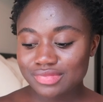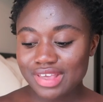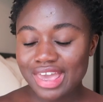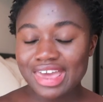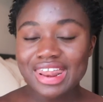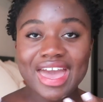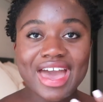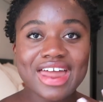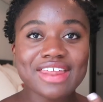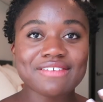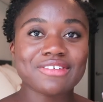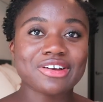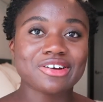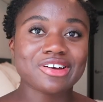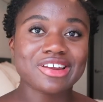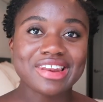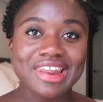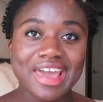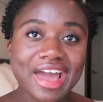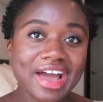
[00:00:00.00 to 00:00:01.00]
and it had a
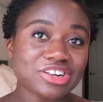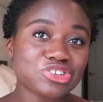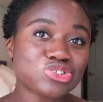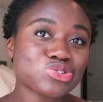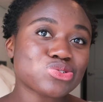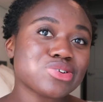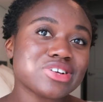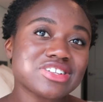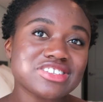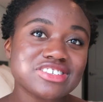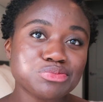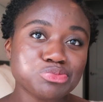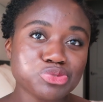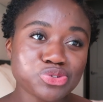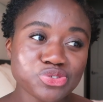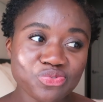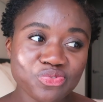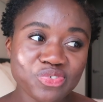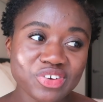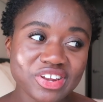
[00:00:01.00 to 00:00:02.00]
very natural and
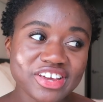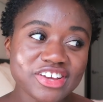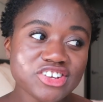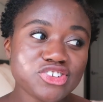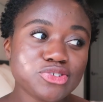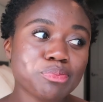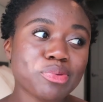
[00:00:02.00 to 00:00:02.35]
smooth finish,